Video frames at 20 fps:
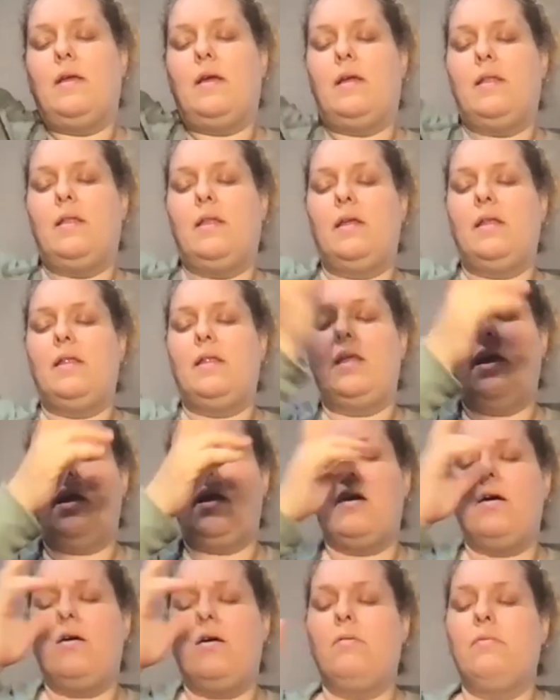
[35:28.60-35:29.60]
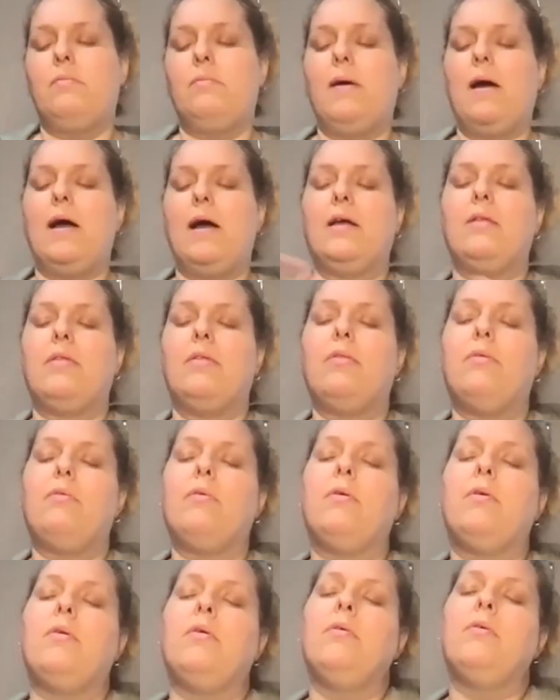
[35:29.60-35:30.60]
and then down back
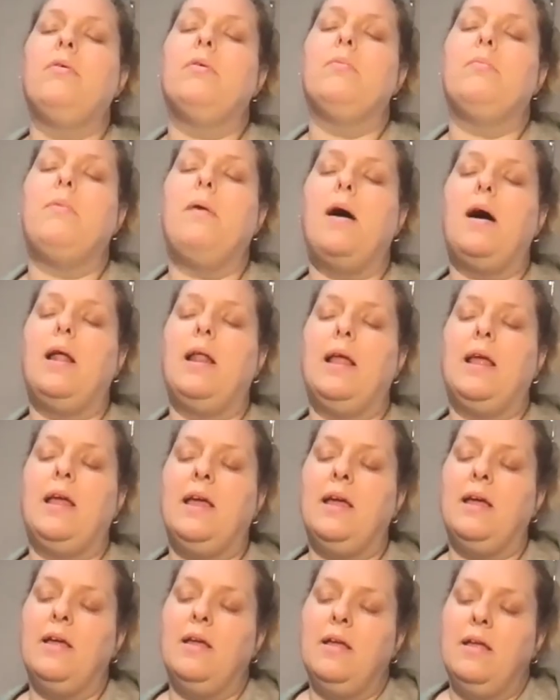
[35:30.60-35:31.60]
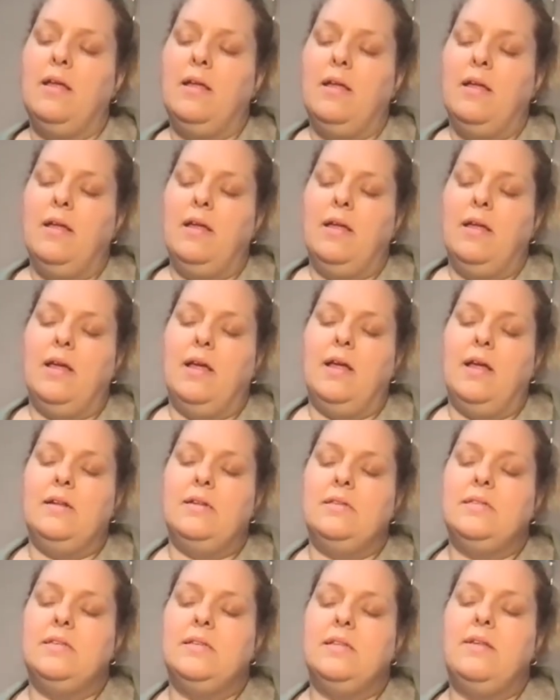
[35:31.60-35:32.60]
through the body
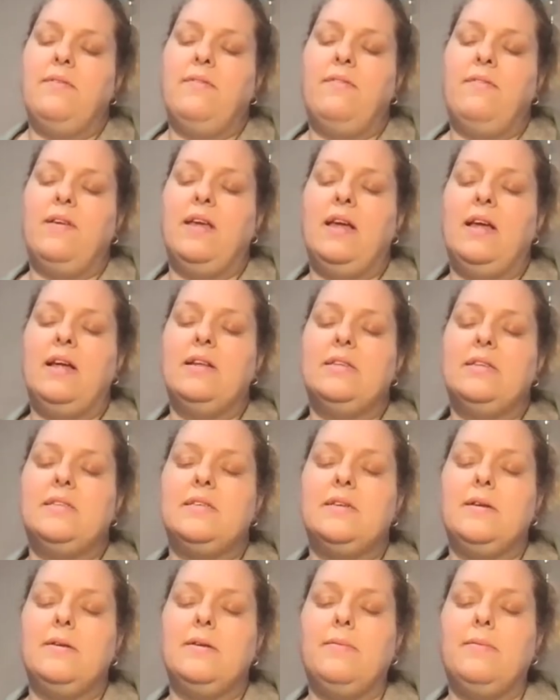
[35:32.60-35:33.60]
into the feet,